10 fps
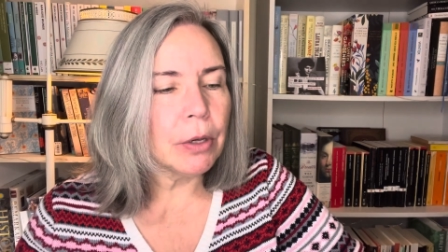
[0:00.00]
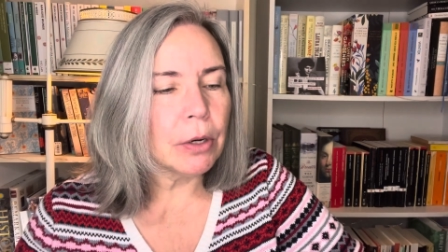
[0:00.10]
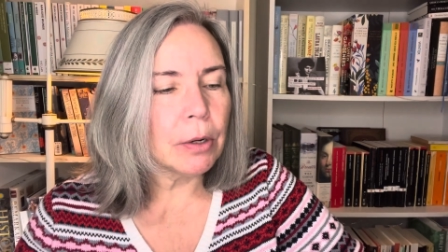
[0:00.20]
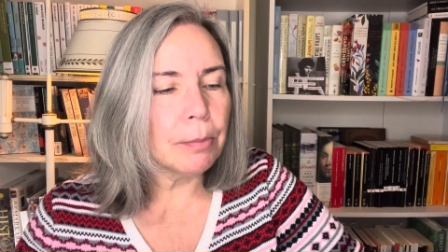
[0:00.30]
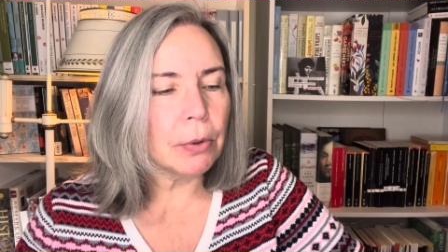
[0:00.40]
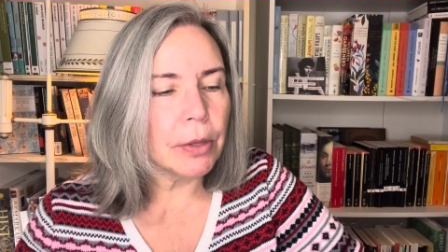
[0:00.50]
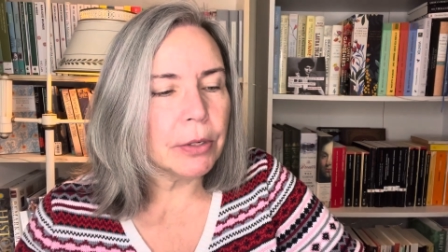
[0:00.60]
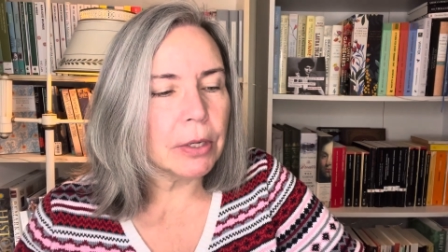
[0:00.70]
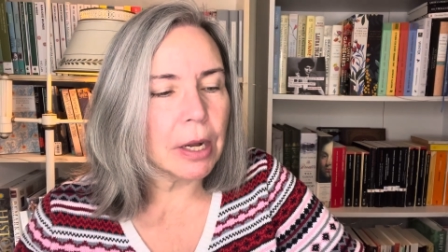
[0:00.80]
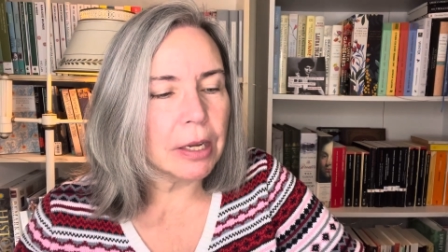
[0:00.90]
her
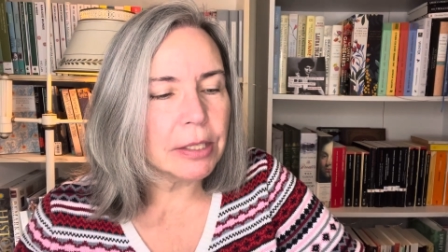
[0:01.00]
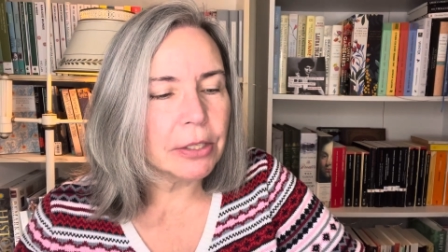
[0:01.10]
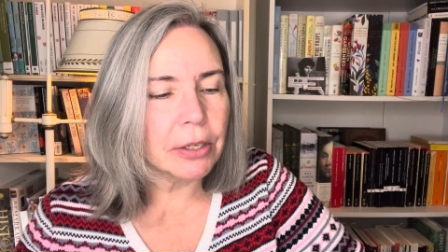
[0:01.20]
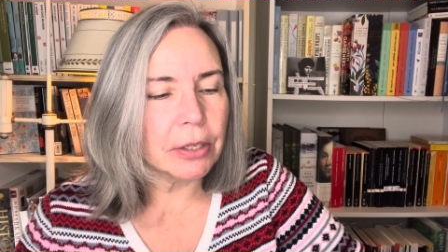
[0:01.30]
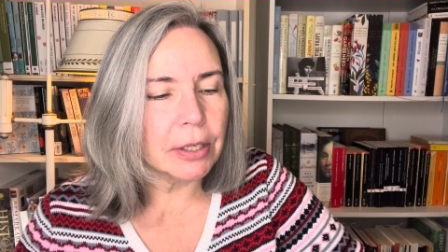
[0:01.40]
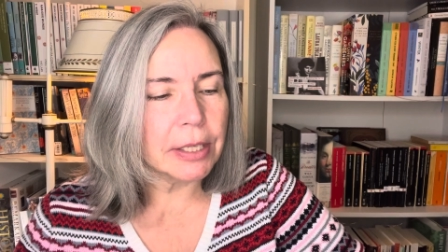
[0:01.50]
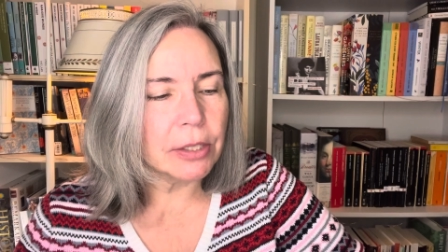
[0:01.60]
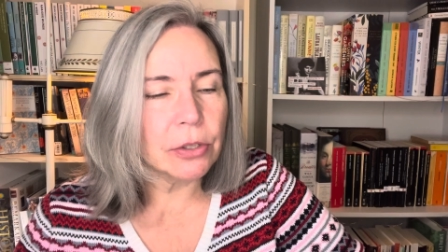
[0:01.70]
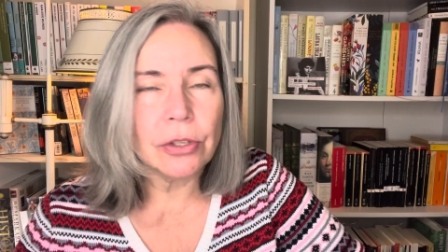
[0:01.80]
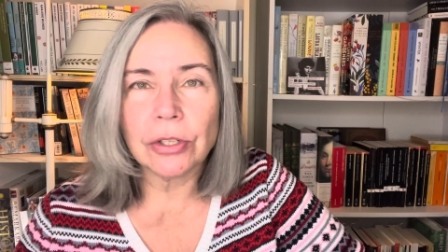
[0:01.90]
brother oscar
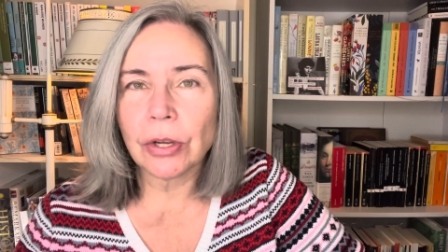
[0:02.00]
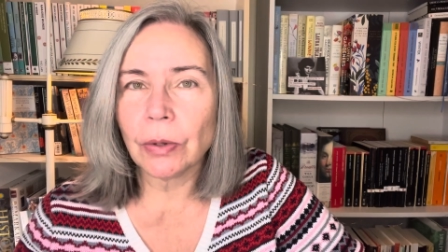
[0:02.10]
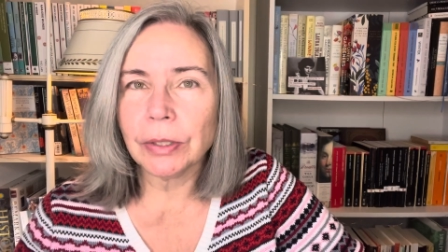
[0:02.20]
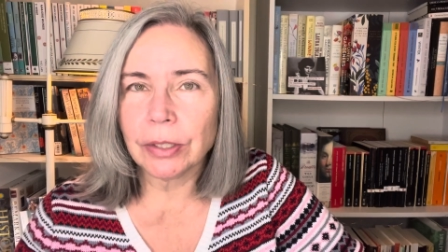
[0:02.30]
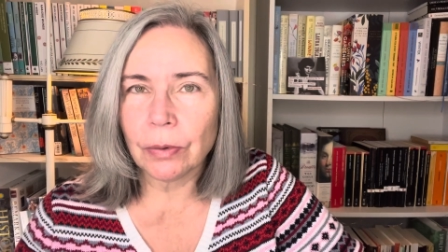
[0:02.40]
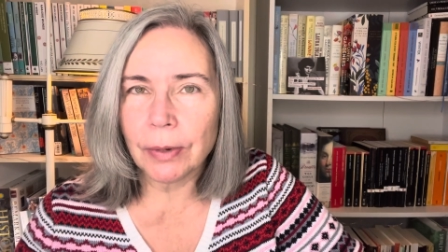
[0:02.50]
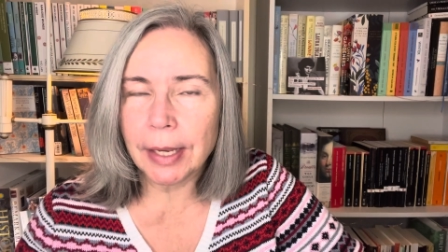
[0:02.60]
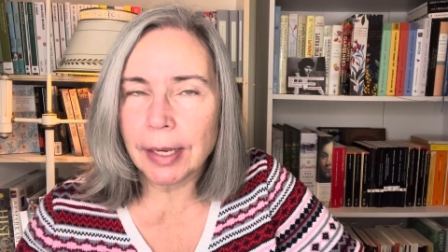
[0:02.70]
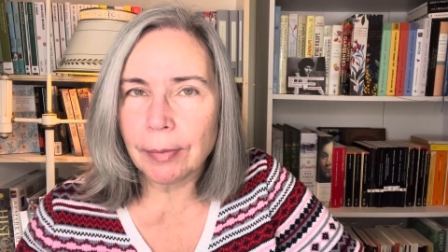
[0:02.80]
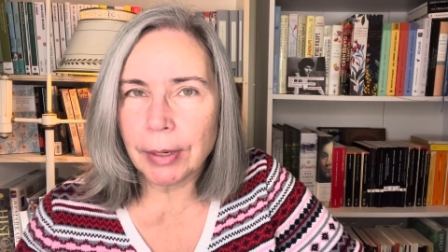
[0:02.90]
is stolen
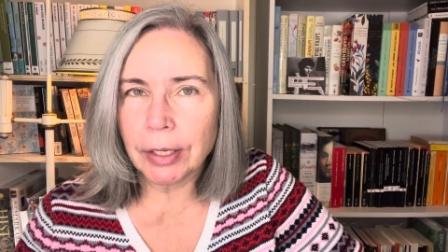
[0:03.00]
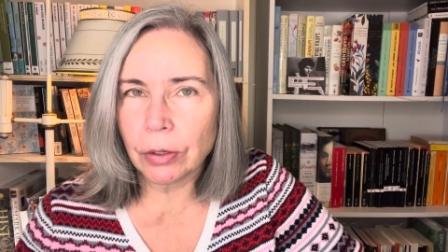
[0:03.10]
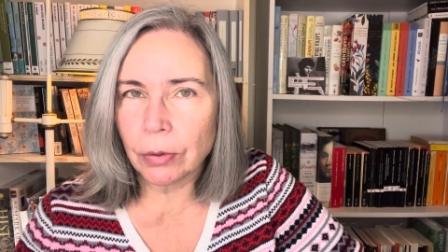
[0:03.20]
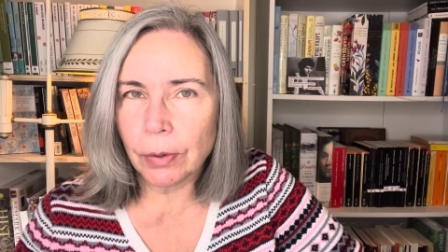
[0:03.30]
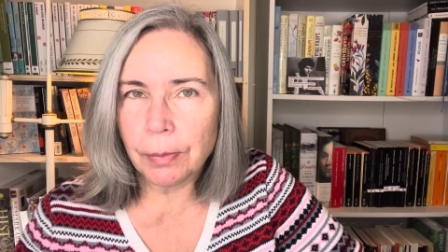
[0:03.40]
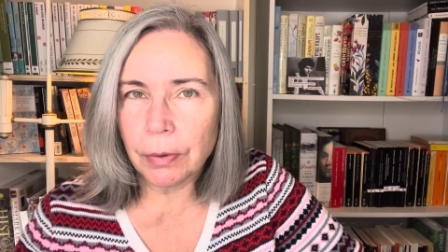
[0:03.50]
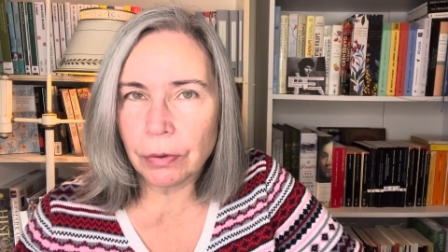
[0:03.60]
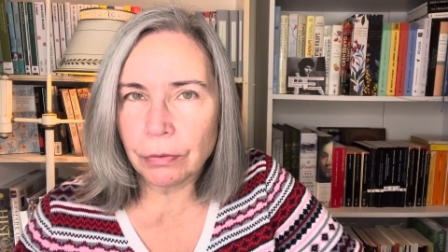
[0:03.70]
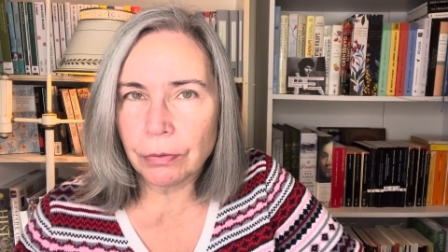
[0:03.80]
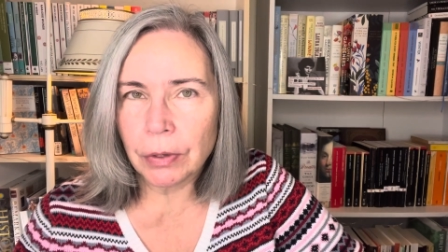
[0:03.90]
away by a group
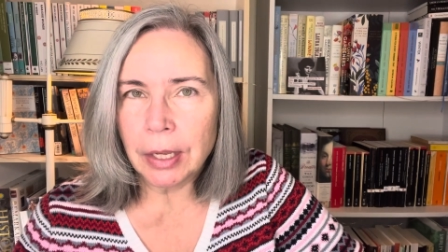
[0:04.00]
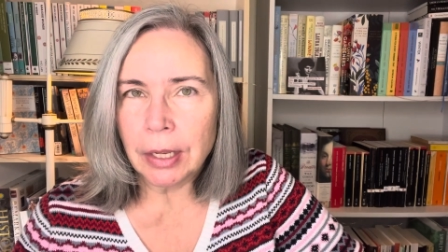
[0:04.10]
of